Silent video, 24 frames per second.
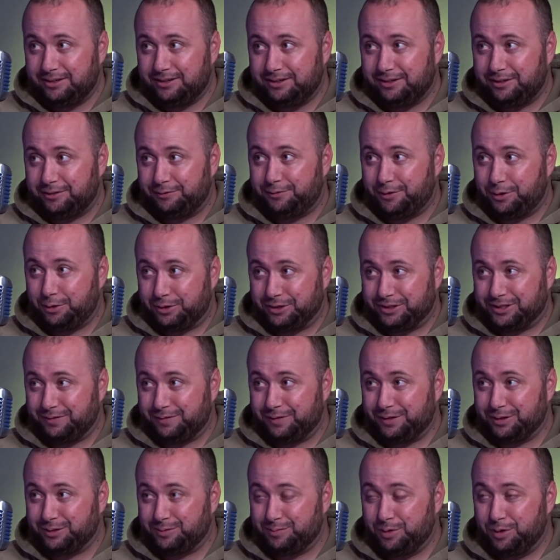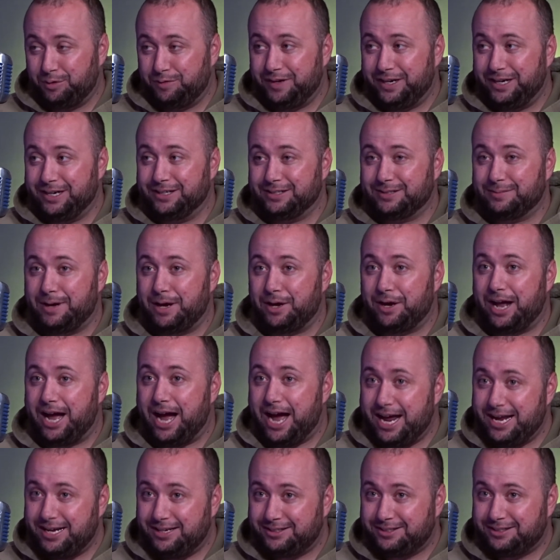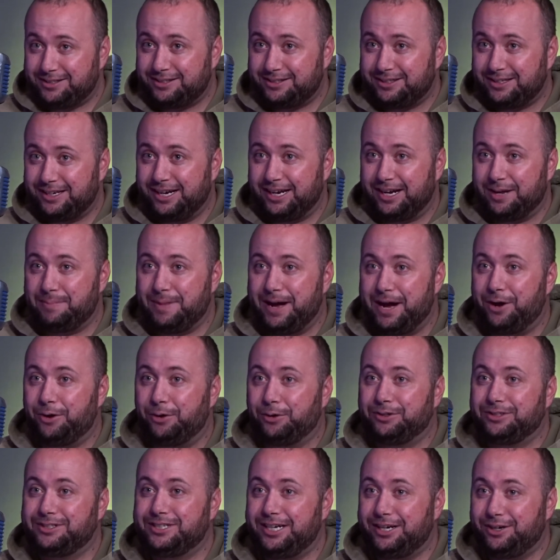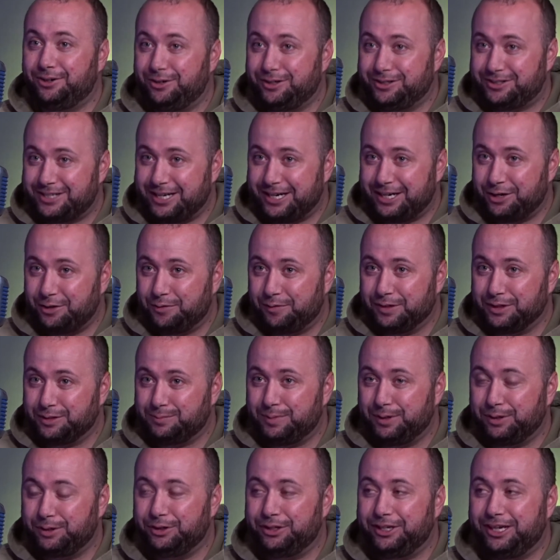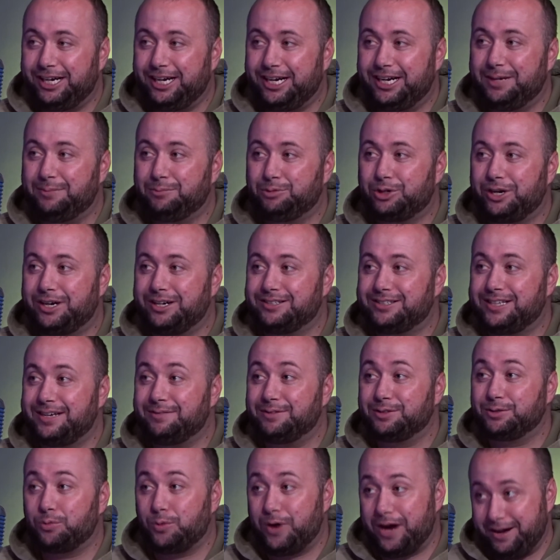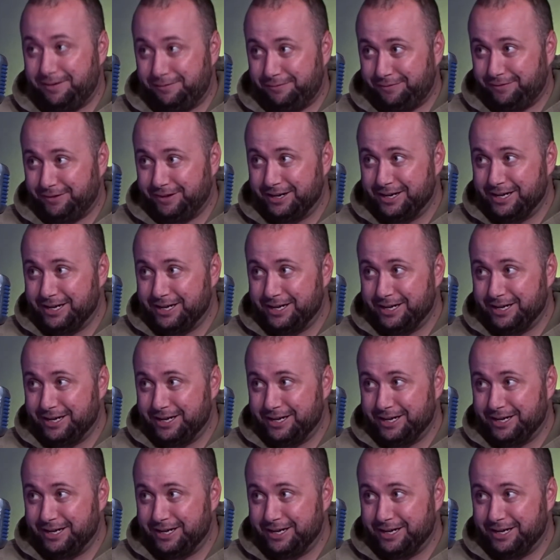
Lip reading: The focus of this movie is about a heist and about terrorists taking over this building and him trying to save his wife.